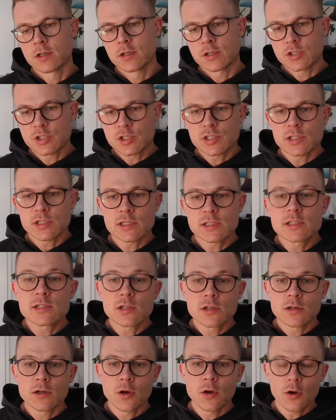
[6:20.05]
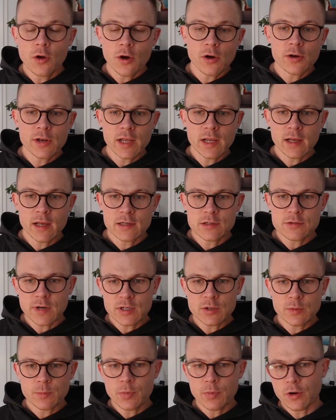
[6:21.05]
just learning and
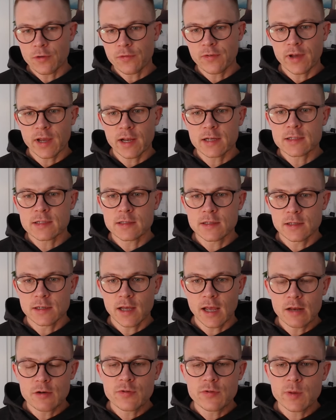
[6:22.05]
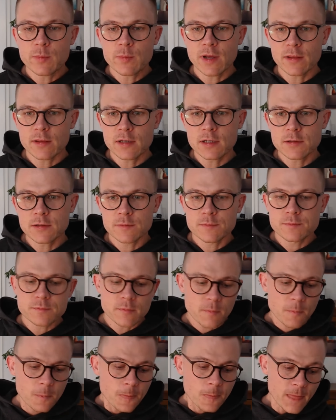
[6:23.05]
trying to perfect the entry method,
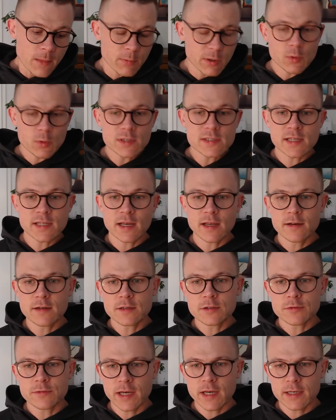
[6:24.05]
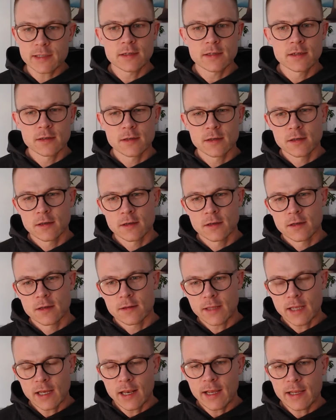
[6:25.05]
but once they're in the trade,
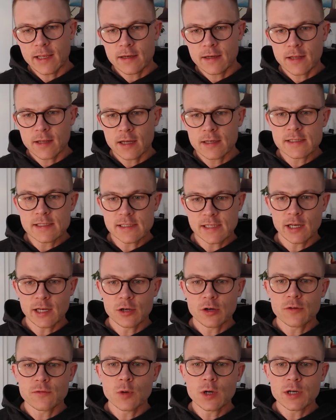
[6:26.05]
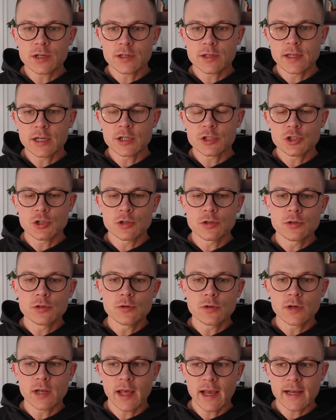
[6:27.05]
they're lacking the understanding of what they should
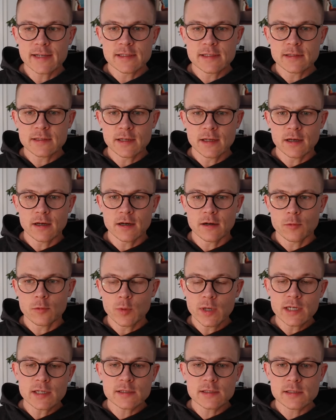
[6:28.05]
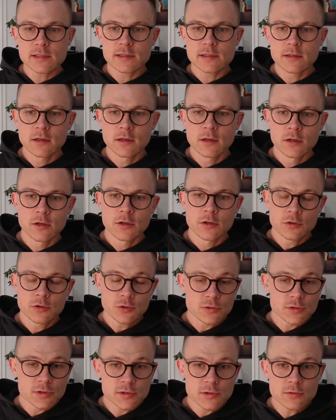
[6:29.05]
do. They exit their winners
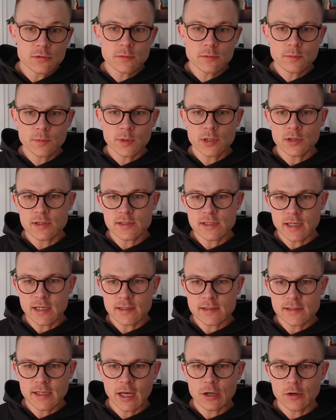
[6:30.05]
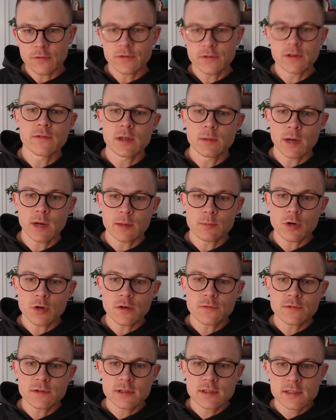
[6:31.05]
too soon because they are scared of giving back
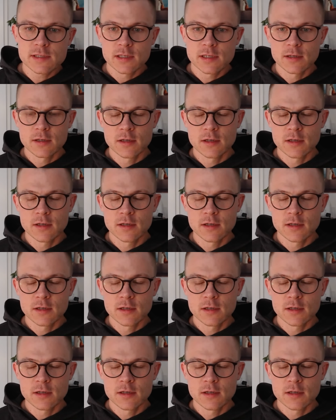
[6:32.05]
profits,